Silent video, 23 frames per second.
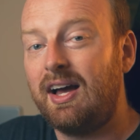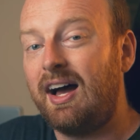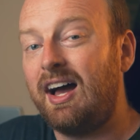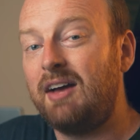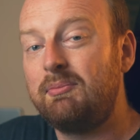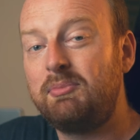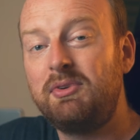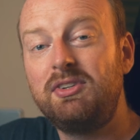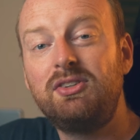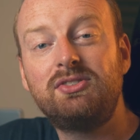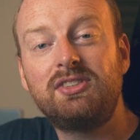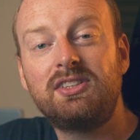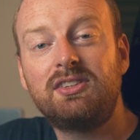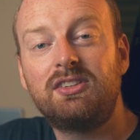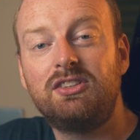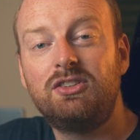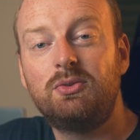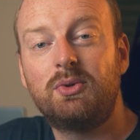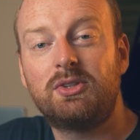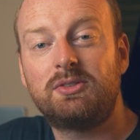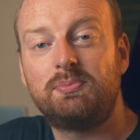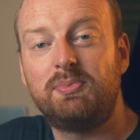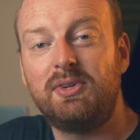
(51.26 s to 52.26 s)
I've been using the
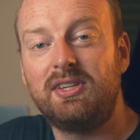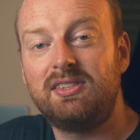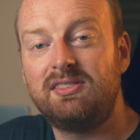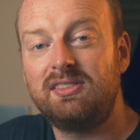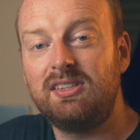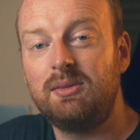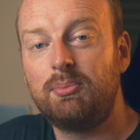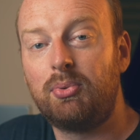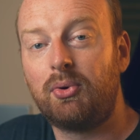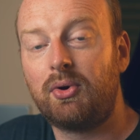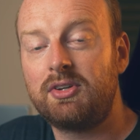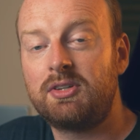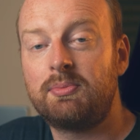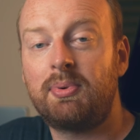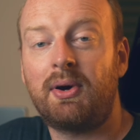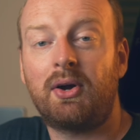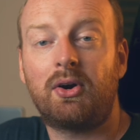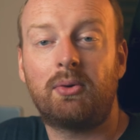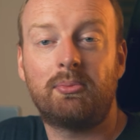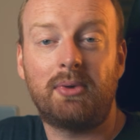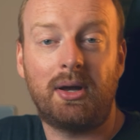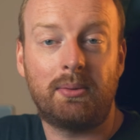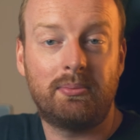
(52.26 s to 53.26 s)
USB-C port to
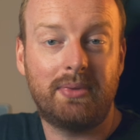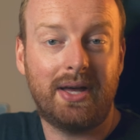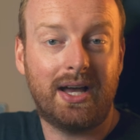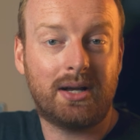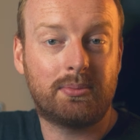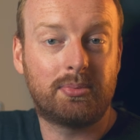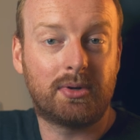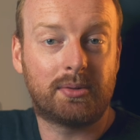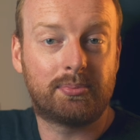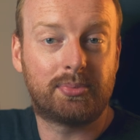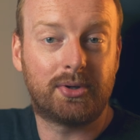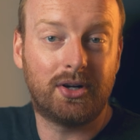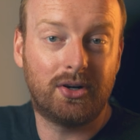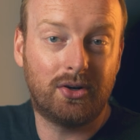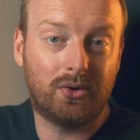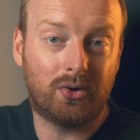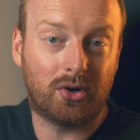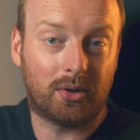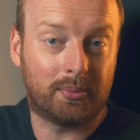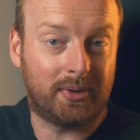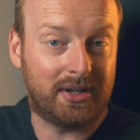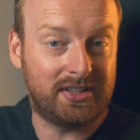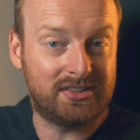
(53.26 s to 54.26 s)
power my MacBook Pro
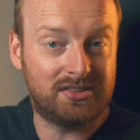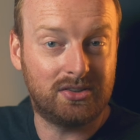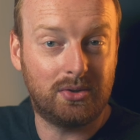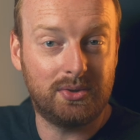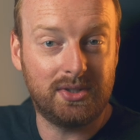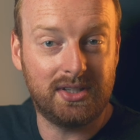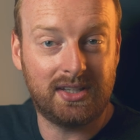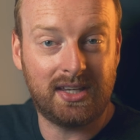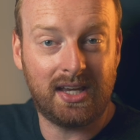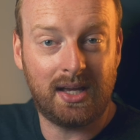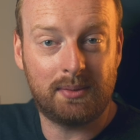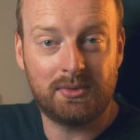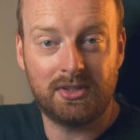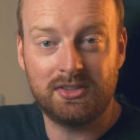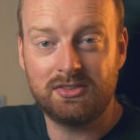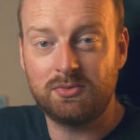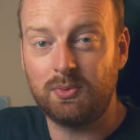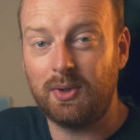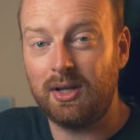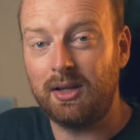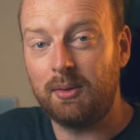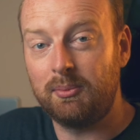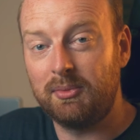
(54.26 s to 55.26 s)
or my Sony cameras
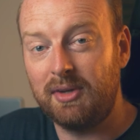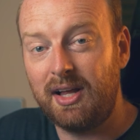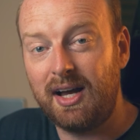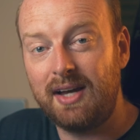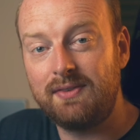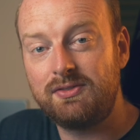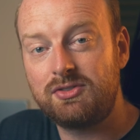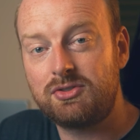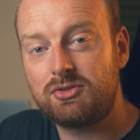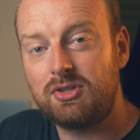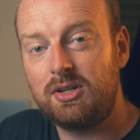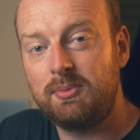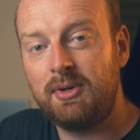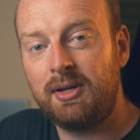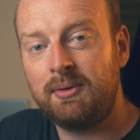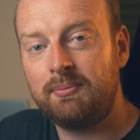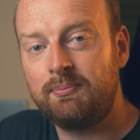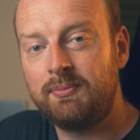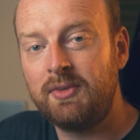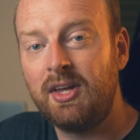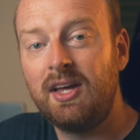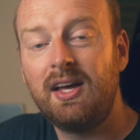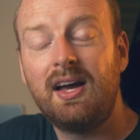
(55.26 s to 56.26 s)
while I'm live
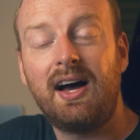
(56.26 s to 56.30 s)
streaming.